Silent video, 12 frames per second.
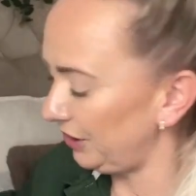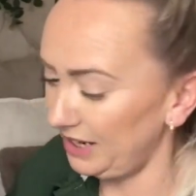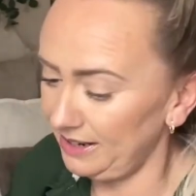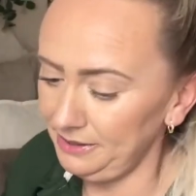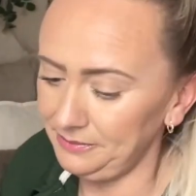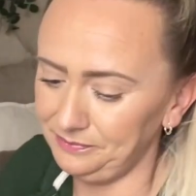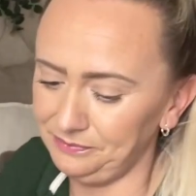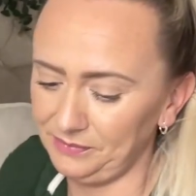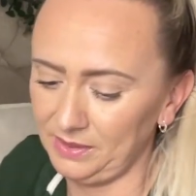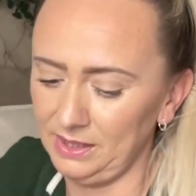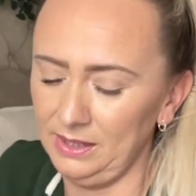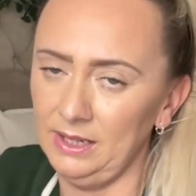you.
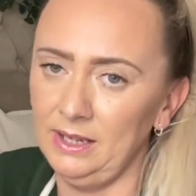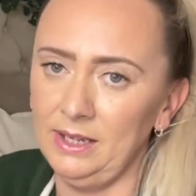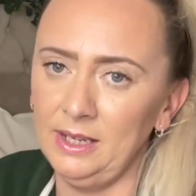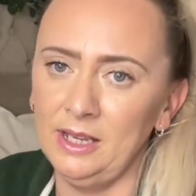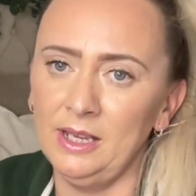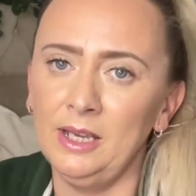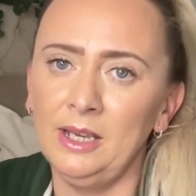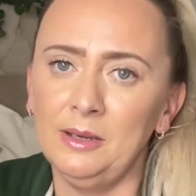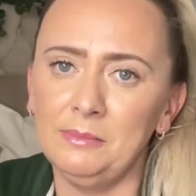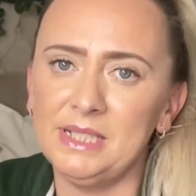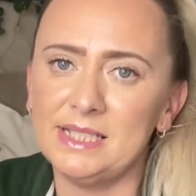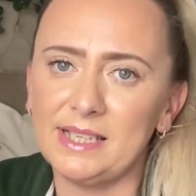
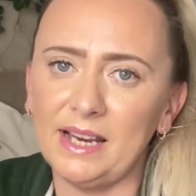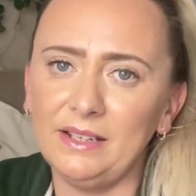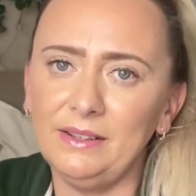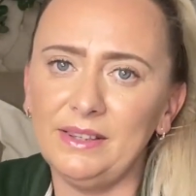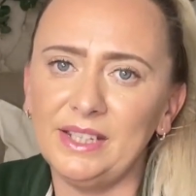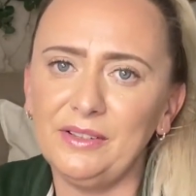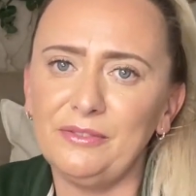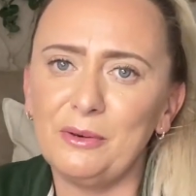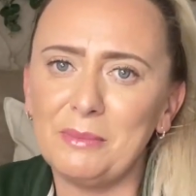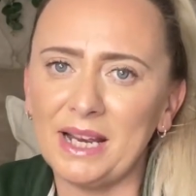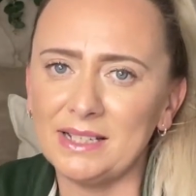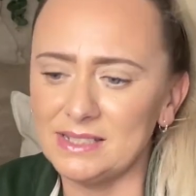My second thing from
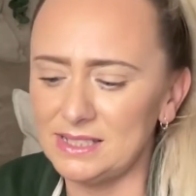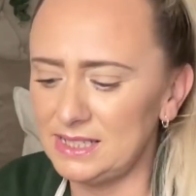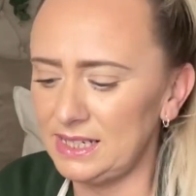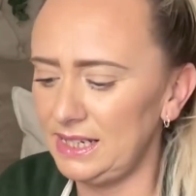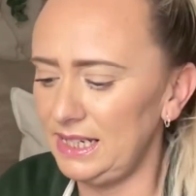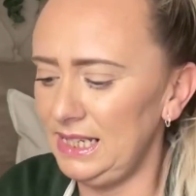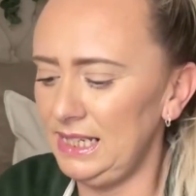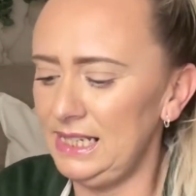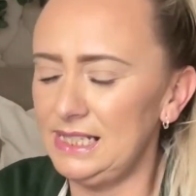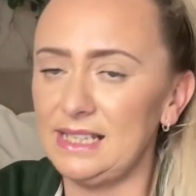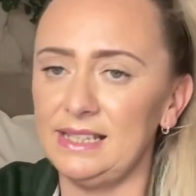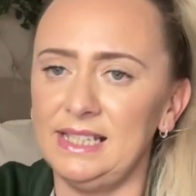Asda
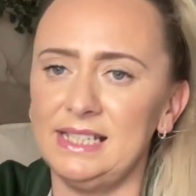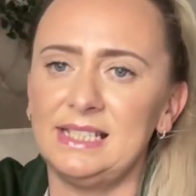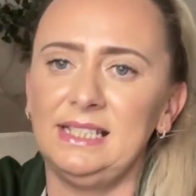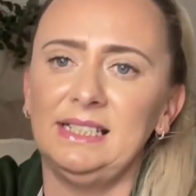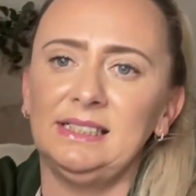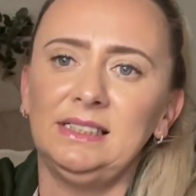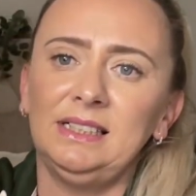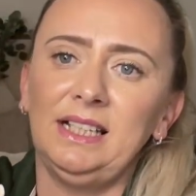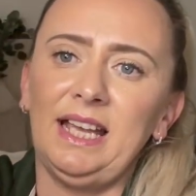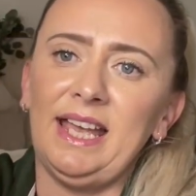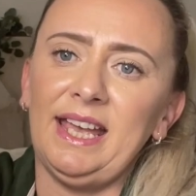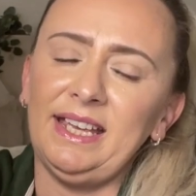is this little
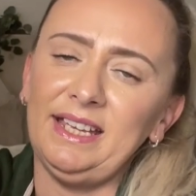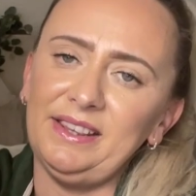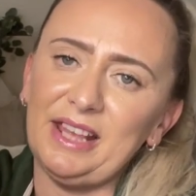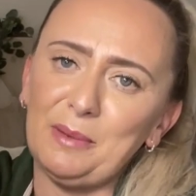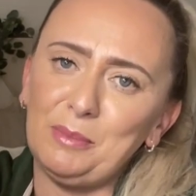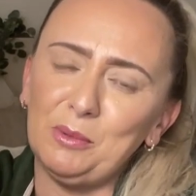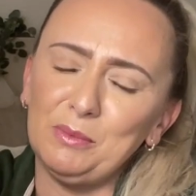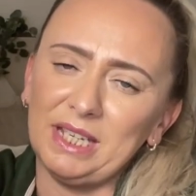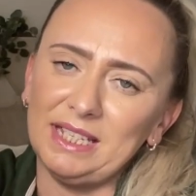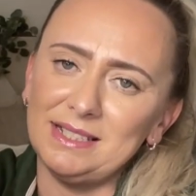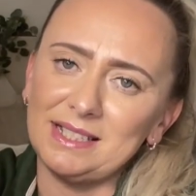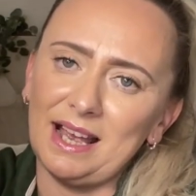Hey There
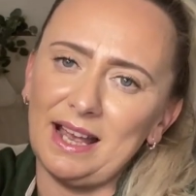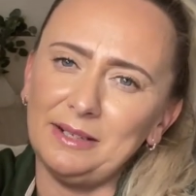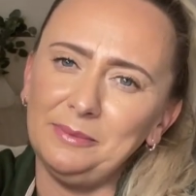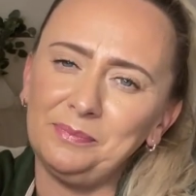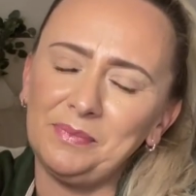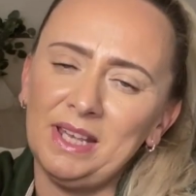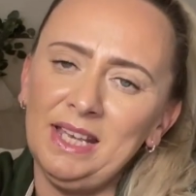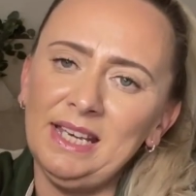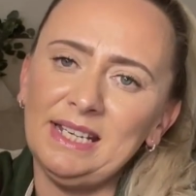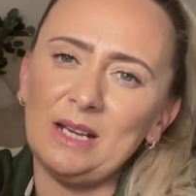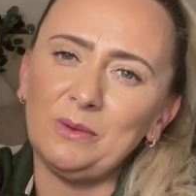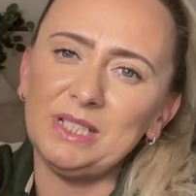Pumpkin sign.
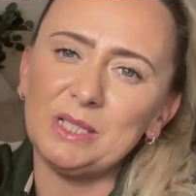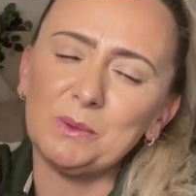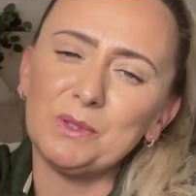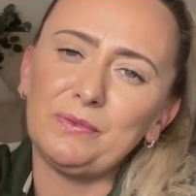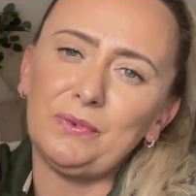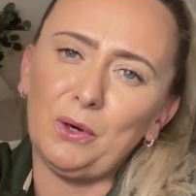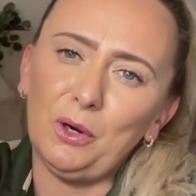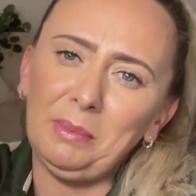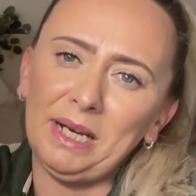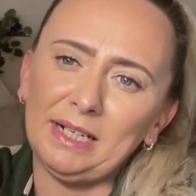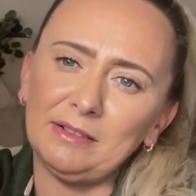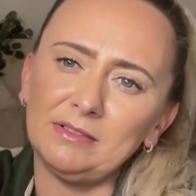Now this was
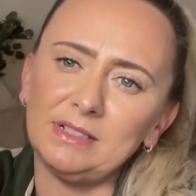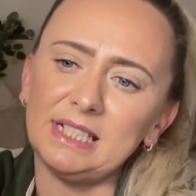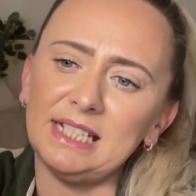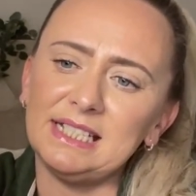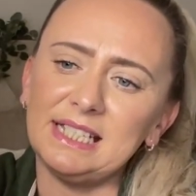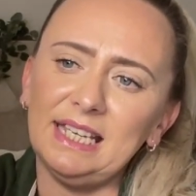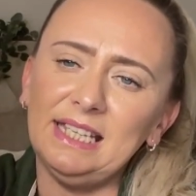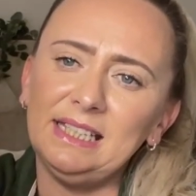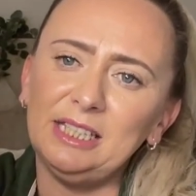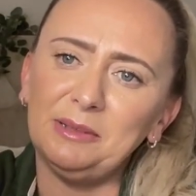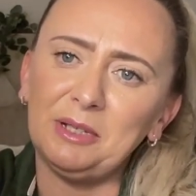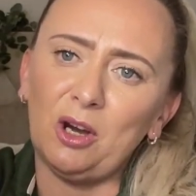£4. It's in
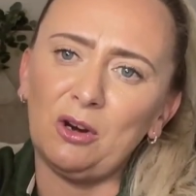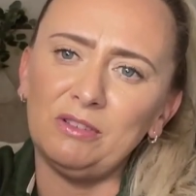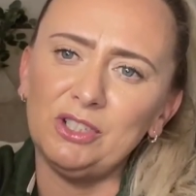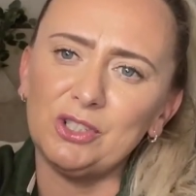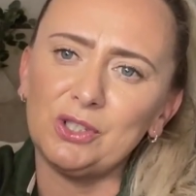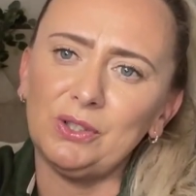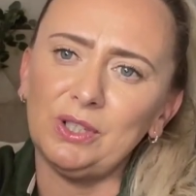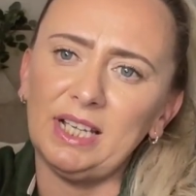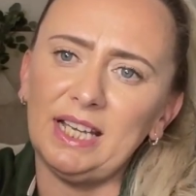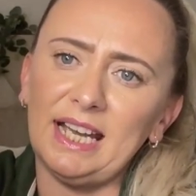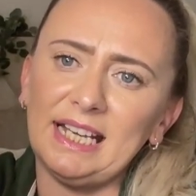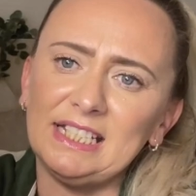the orange
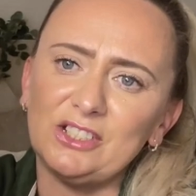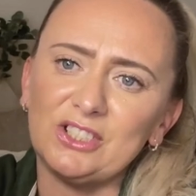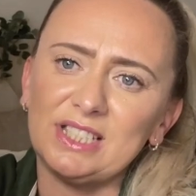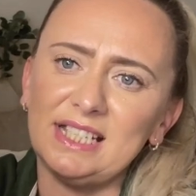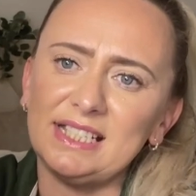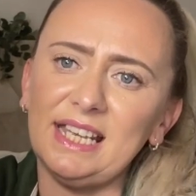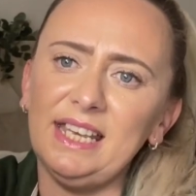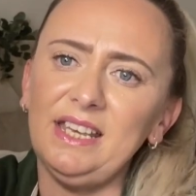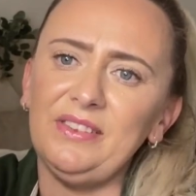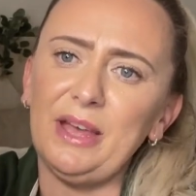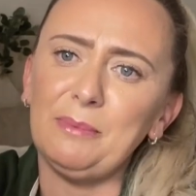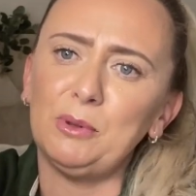colour, and it just says Hey
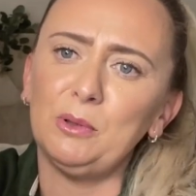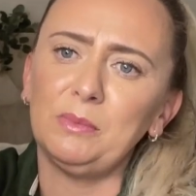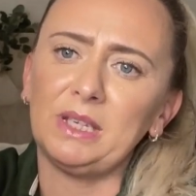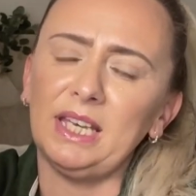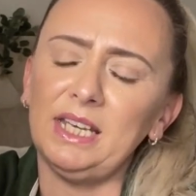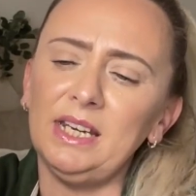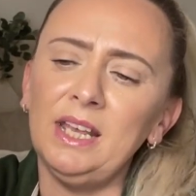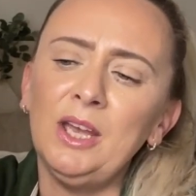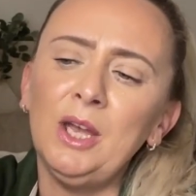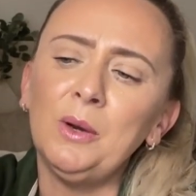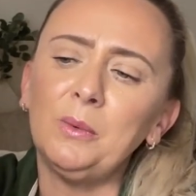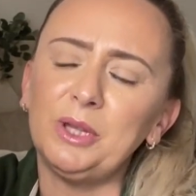There Pumpkin
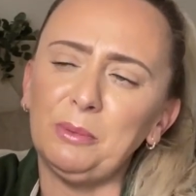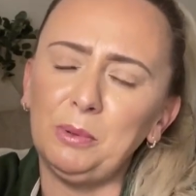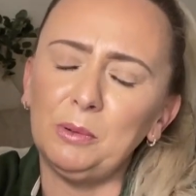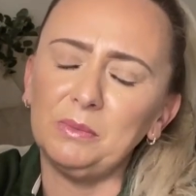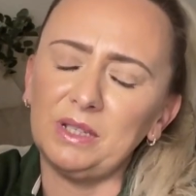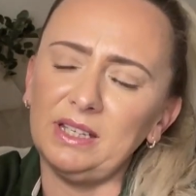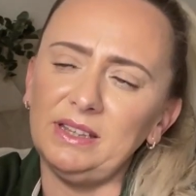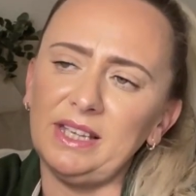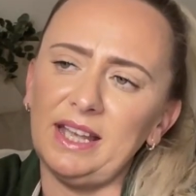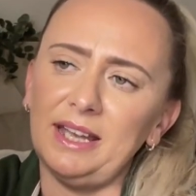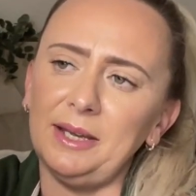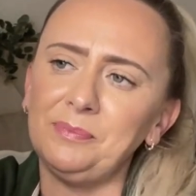with a pumpkin
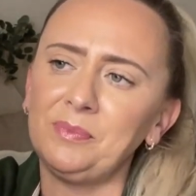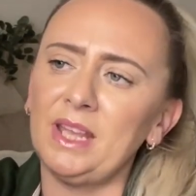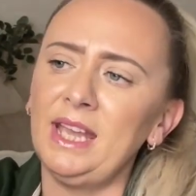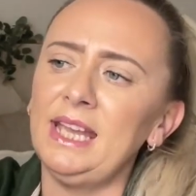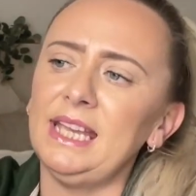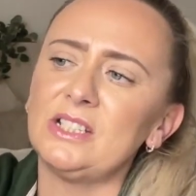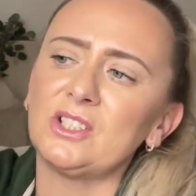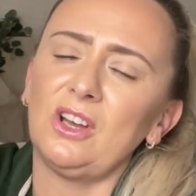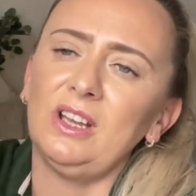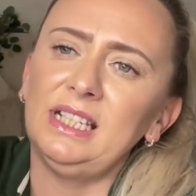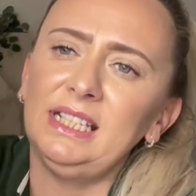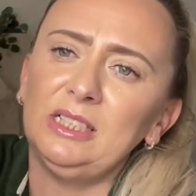there. It's got
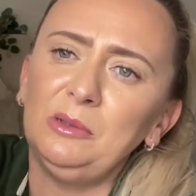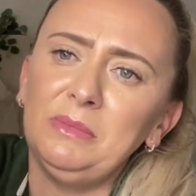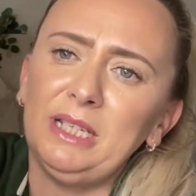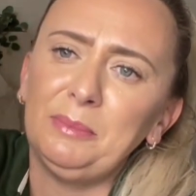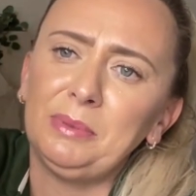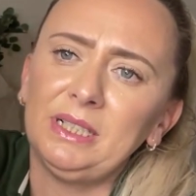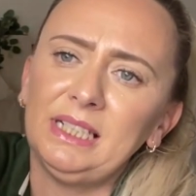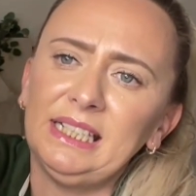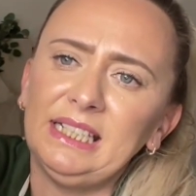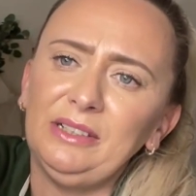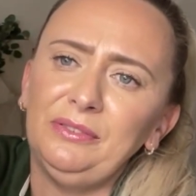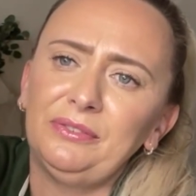a little maple
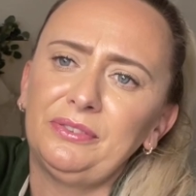leaf